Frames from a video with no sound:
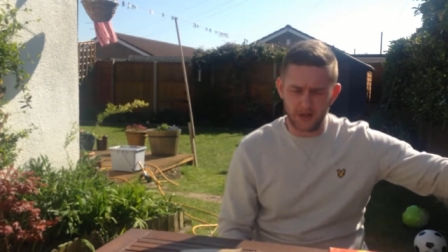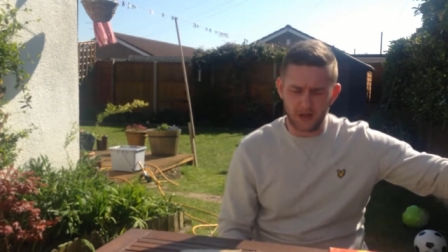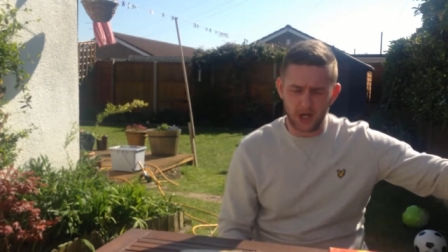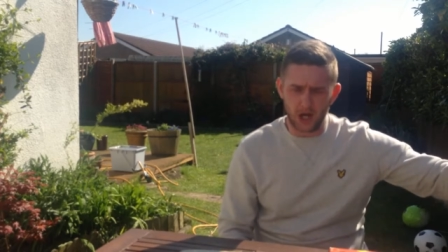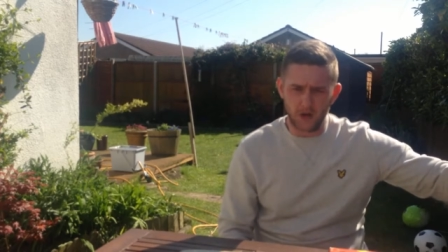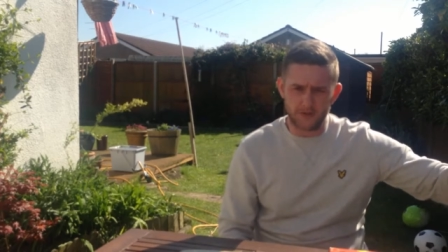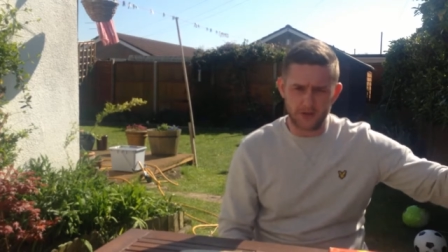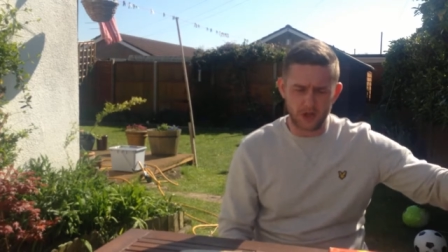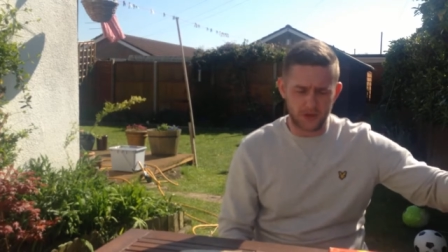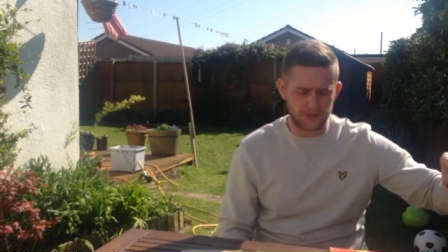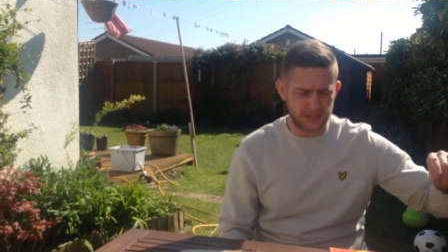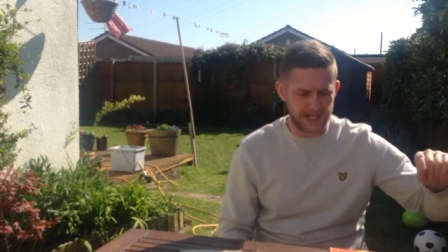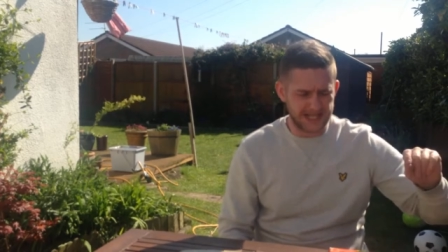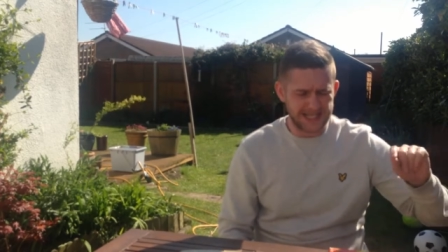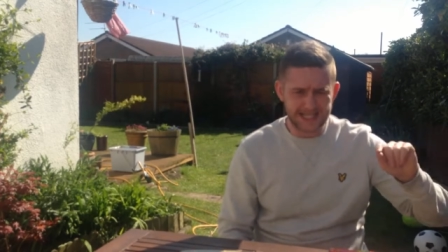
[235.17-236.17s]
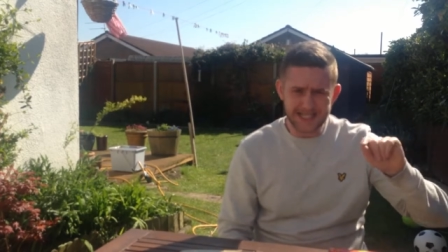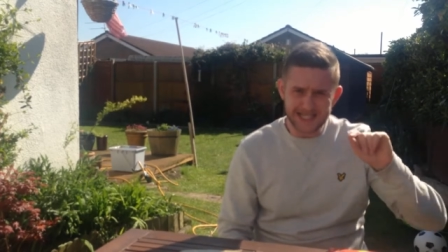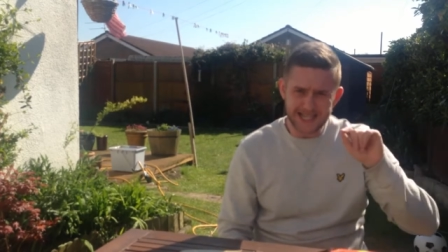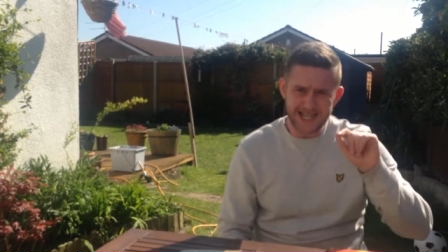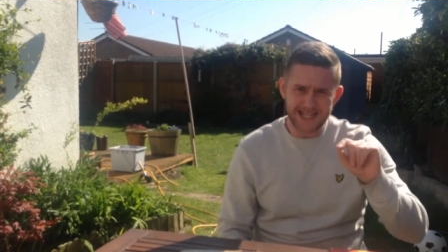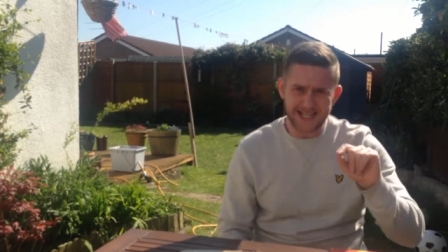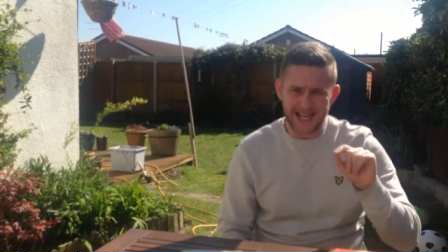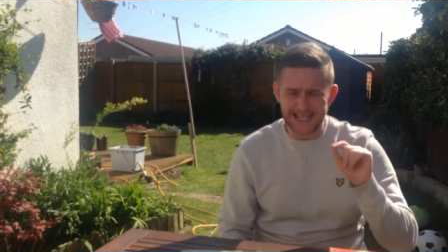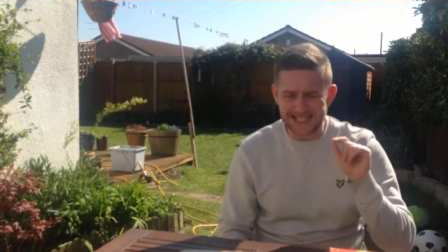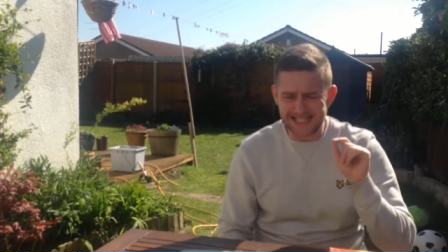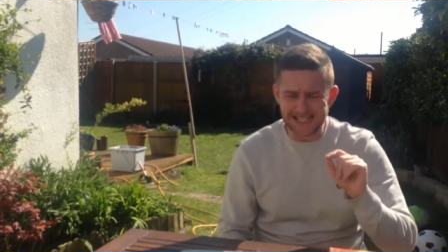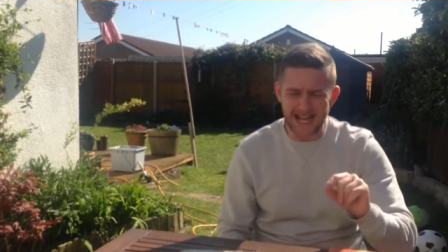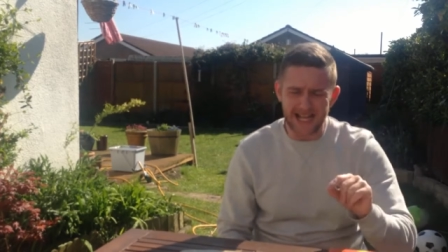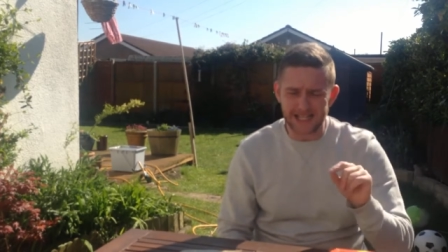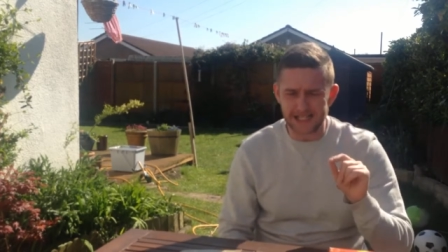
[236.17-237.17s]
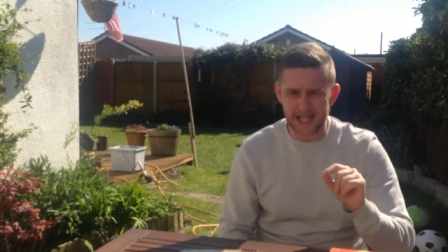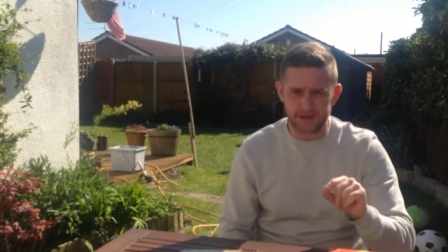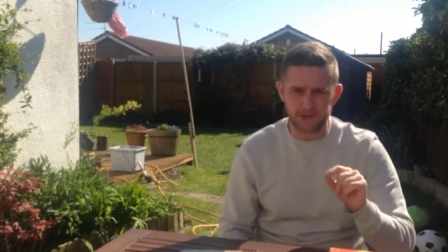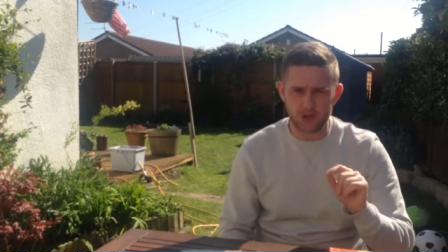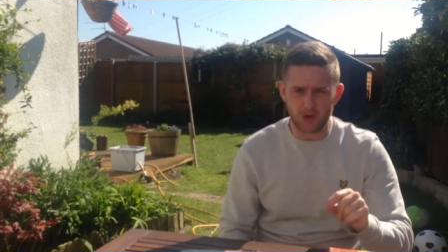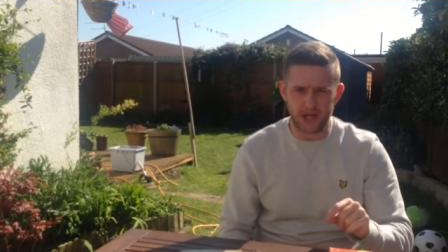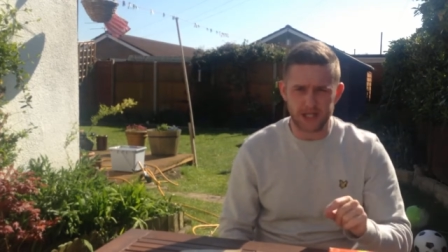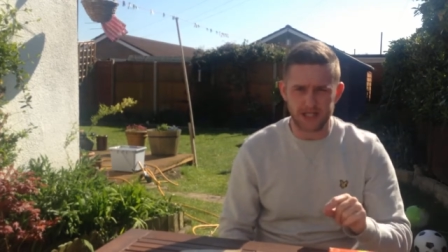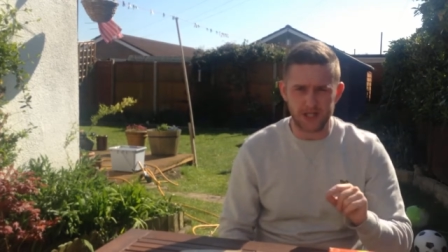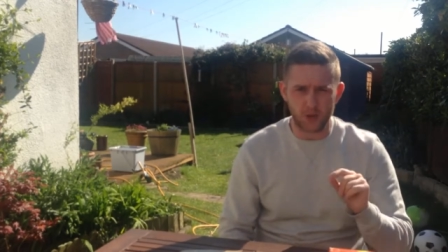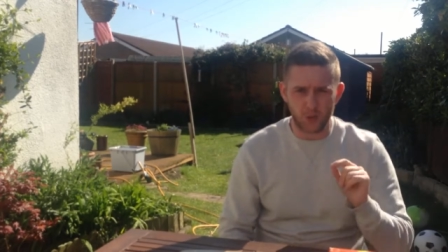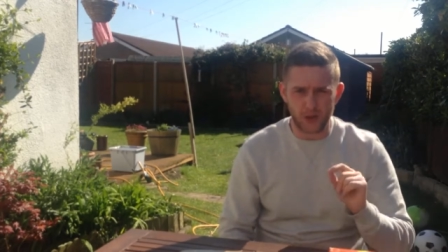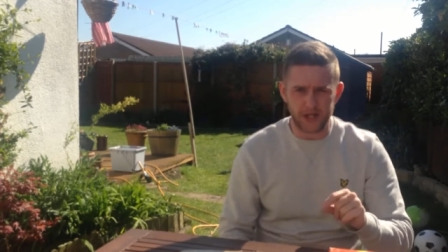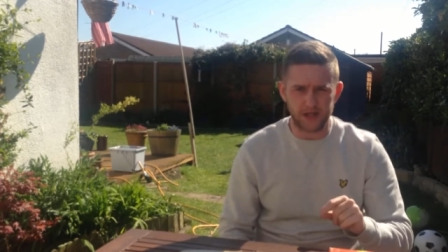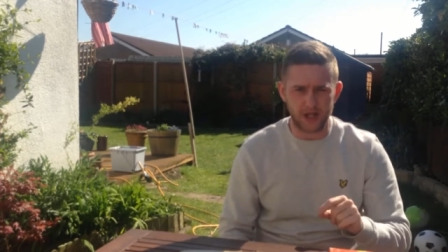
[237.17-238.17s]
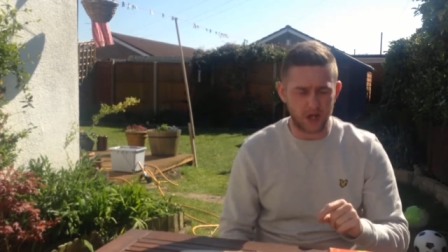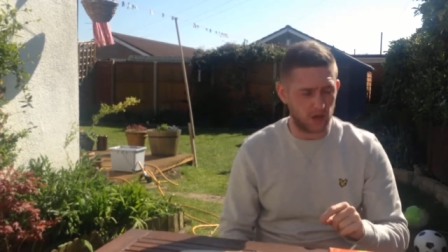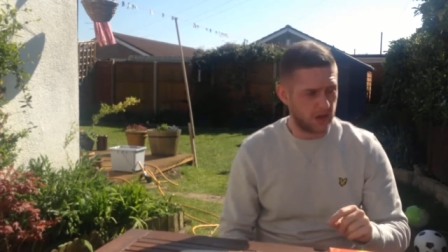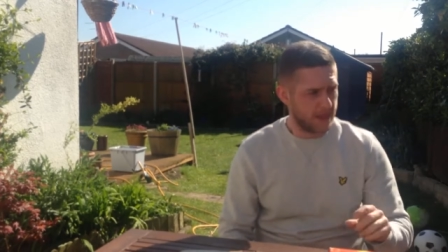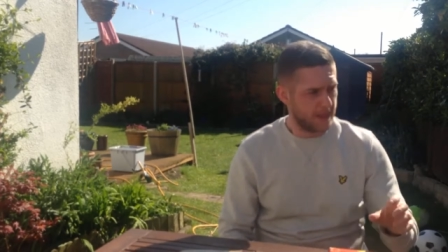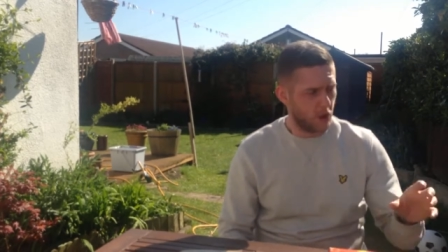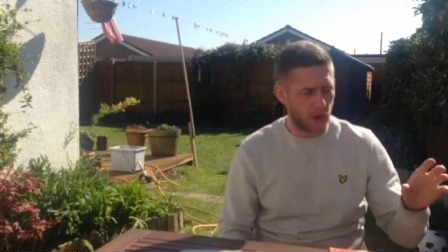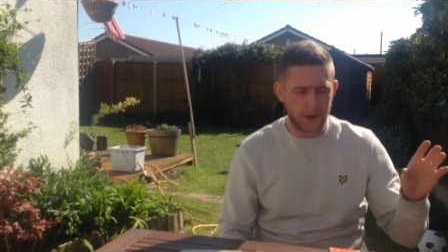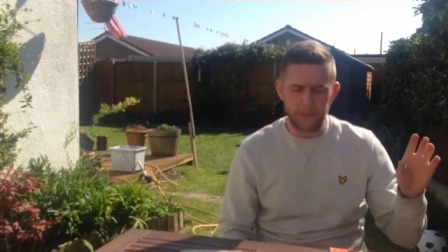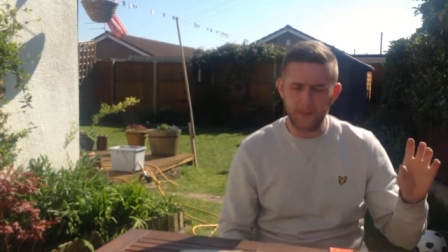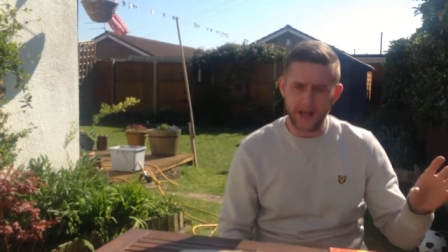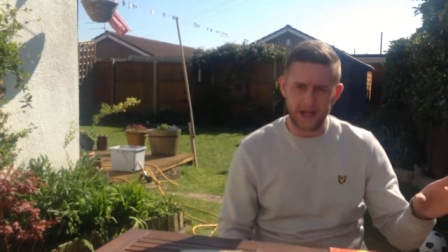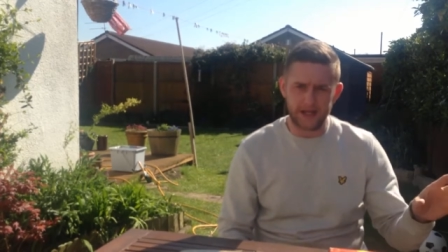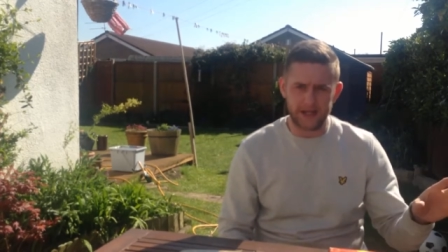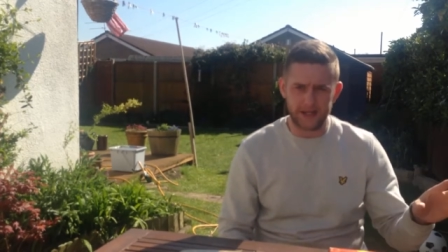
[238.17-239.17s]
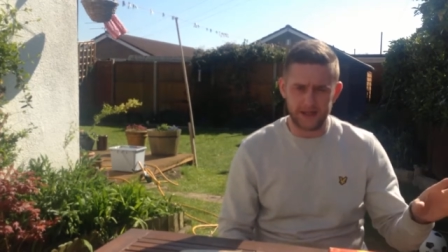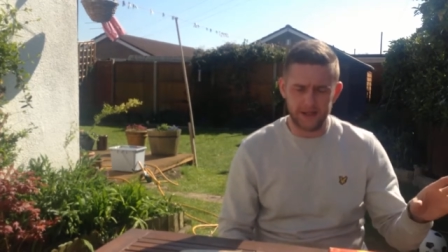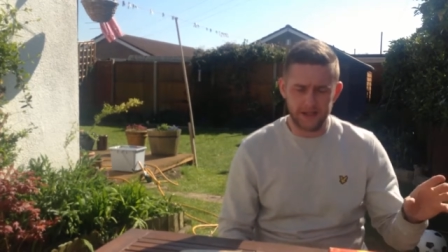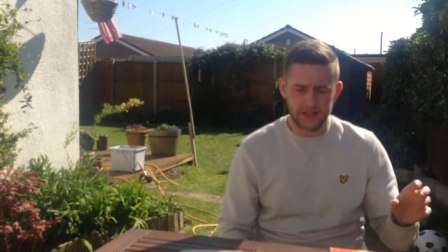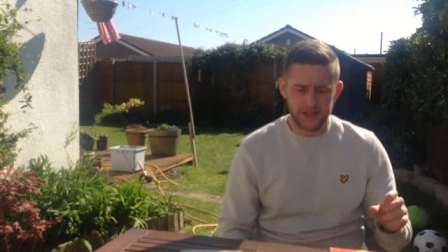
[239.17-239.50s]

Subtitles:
clothes shops, and she seen that exact same dress in the window on a mannequin.